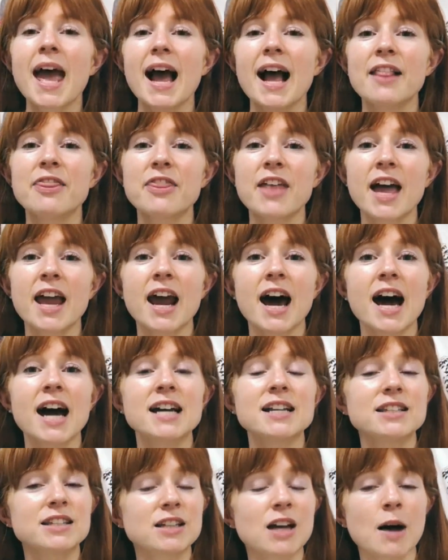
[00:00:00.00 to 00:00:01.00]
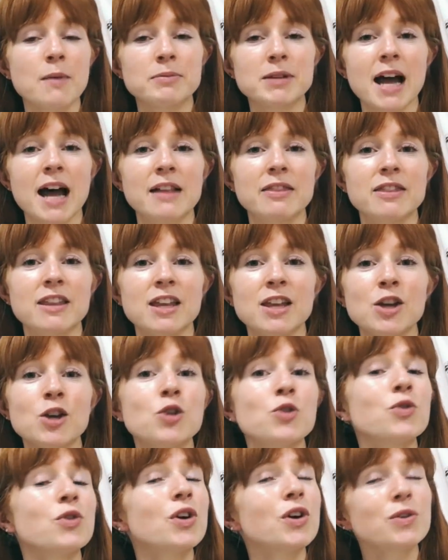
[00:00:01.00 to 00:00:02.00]
And then I stopped at the
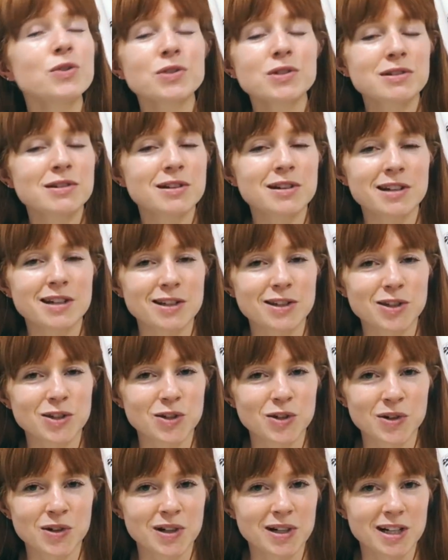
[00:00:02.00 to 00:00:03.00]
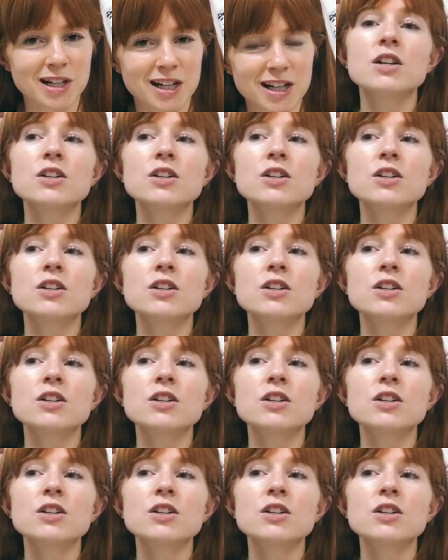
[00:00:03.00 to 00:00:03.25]
grocery store.